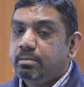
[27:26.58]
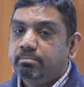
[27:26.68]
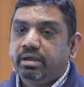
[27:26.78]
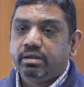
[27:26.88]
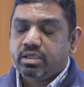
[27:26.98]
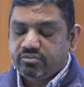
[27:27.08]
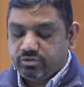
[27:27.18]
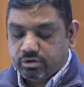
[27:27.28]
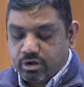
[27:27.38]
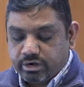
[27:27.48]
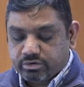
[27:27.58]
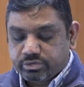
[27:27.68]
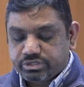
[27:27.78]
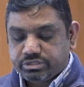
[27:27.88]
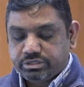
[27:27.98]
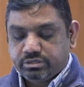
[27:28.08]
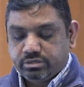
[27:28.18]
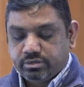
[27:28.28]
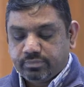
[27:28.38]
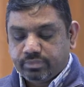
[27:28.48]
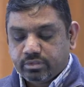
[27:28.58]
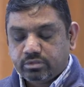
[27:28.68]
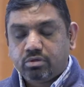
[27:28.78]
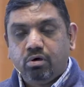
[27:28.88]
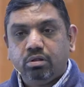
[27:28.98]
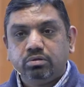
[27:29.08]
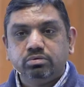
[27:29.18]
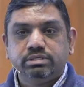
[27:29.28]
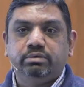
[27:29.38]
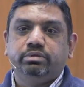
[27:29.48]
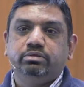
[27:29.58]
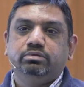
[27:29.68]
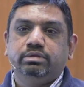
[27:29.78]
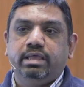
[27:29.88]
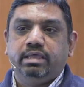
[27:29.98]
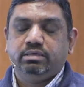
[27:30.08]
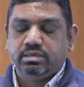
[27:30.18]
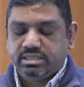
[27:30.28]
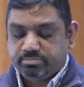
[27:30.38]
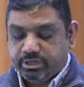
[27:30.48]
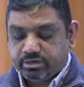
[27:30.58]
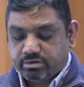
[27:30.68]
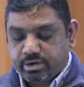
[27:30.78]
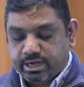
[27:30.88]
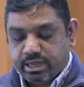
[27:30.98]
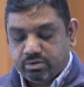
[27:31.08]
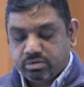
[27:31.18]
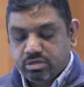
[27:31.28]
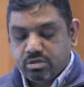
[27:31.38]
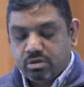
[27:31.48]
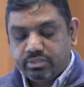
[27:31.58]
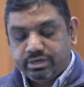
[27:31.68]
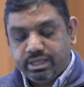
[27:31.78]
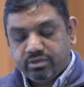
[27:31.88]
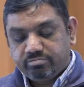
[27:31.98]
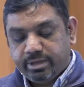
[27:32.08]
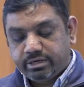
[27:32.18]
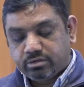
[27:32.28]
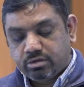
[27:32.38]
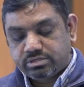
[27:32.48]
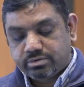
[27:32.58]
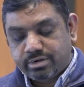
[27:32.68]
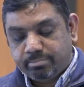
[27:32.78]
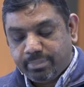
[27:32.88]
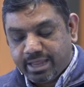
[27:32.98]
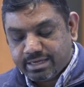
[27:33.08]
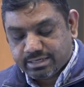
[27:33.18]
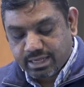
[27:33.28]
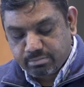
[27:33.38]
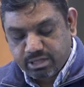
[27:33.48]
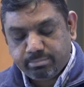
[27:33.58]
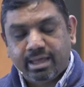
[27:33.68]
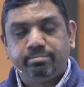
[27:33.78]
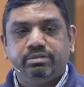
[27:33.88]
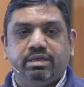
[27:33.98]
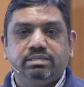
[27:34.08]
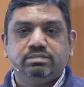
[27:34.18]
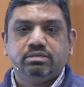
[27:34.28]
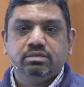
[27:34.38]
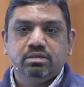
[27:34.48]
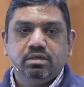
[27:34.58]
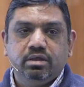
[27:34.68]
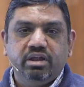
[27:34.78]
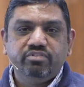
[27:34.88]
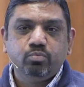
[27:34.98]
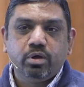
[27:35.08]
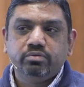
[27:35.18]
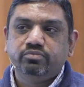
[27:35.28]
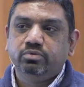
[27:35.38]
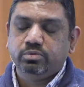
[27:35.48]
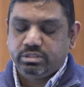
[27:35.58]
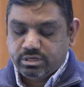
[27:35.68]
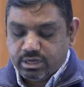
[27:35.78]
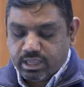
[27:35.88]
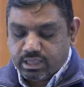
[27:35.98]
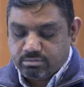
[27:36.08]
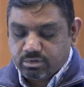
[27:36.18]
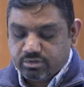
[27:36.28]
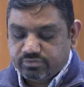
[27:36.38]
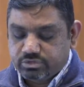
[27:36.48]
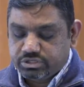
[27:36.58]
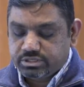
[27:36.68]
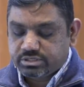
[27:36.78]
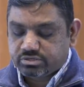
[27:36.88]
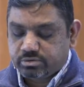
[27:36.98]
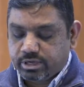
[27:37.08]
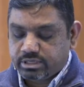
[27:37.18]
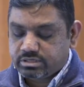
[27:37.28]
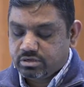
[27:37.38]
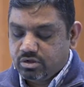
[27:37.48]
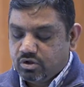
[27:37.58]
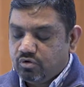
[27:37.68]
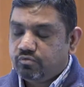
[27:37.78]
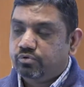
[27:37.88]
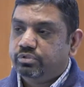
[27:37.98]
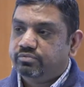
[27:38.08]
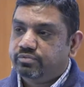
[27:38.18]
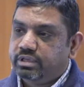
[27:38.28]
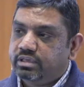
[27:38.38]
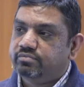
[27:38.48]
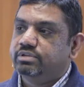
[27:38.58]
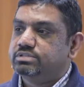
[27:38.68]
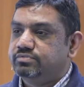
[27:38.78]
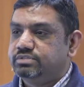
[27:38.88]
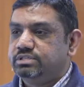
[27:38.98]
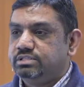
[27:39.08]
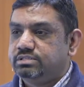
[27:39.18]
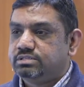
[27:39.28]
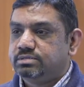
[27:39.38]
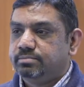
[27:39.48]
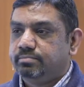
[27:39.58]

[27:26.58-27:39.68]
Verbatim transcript: But if you're not a Christian, the call goes out to you today, as Peter cried out on the day of Pentecost repent and be baptized, every one of you, in the name of Jesus Christ, for the forgiveness of sins,